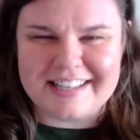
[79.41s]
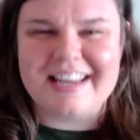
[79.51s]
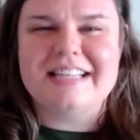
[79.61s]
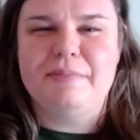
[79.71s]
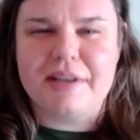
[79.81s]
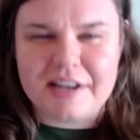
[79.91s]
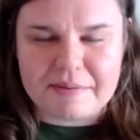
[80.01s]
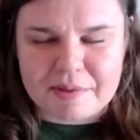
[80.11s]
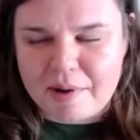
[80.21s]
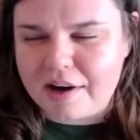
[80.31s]
I guess picking
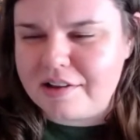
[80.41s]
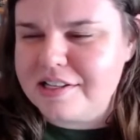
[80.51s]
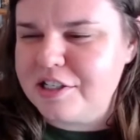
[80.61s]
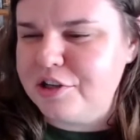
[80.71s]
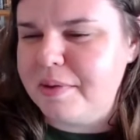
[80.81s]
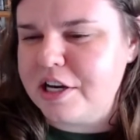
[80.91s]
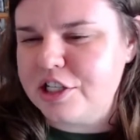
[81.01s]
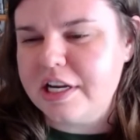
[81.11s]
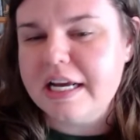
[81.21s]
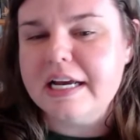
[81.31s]
up the bottle is too much.